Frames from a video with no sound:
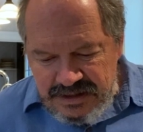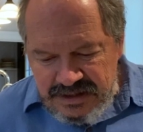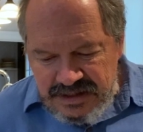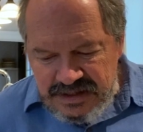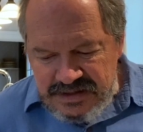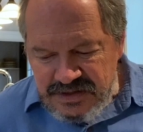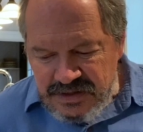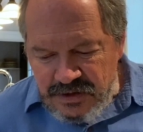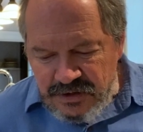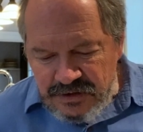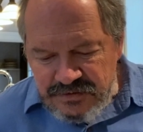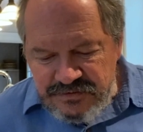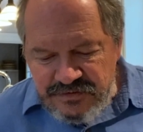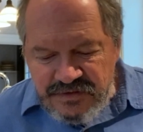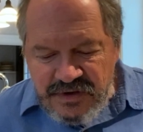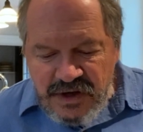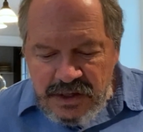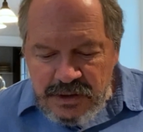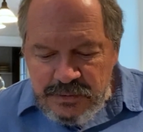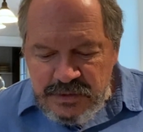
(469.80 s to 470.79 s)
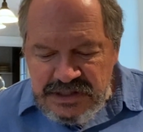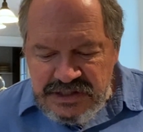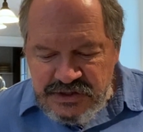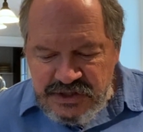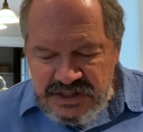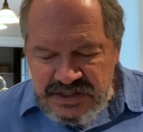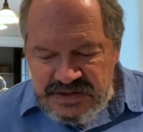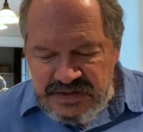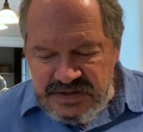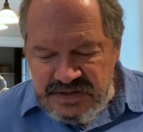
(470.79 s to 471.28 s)
It's called Following
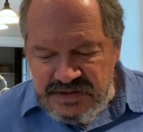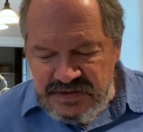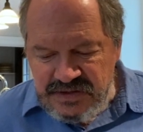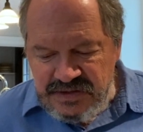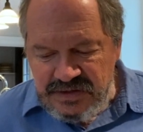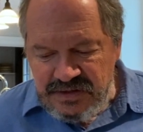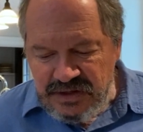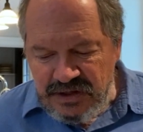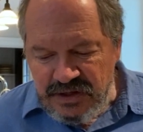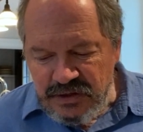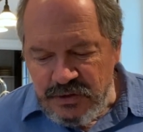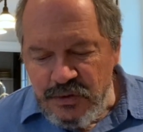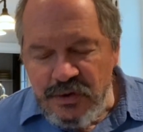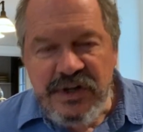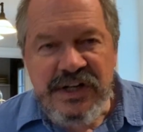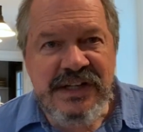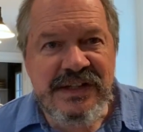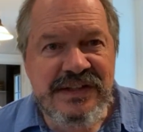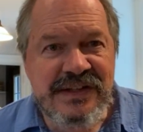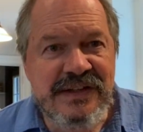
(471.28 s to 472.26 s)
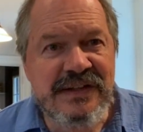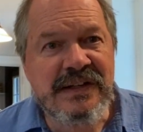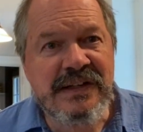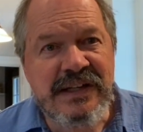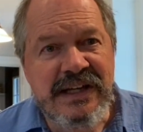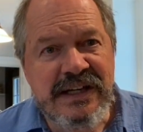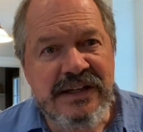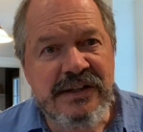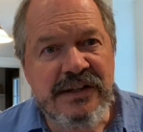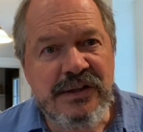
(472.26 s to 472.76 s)
Jesus According to the
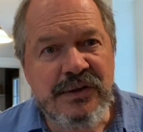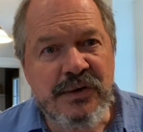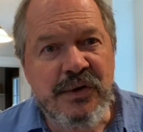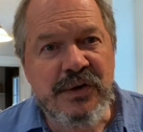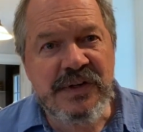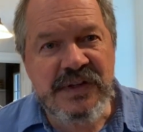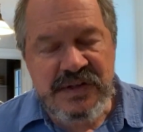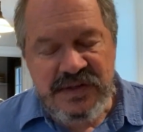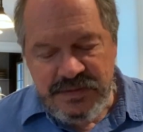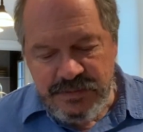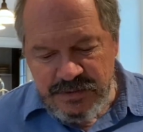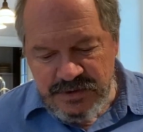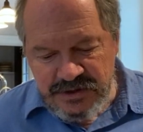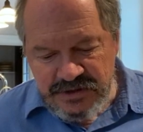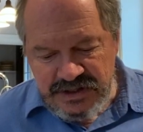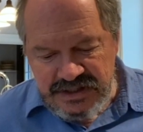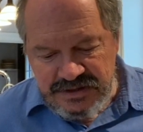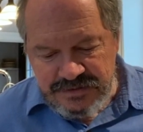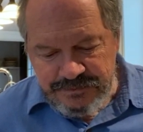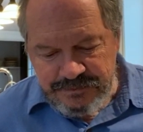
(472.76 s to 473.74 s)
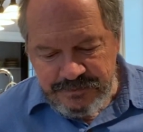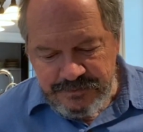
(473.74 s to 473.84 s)
Letter or the Spirit.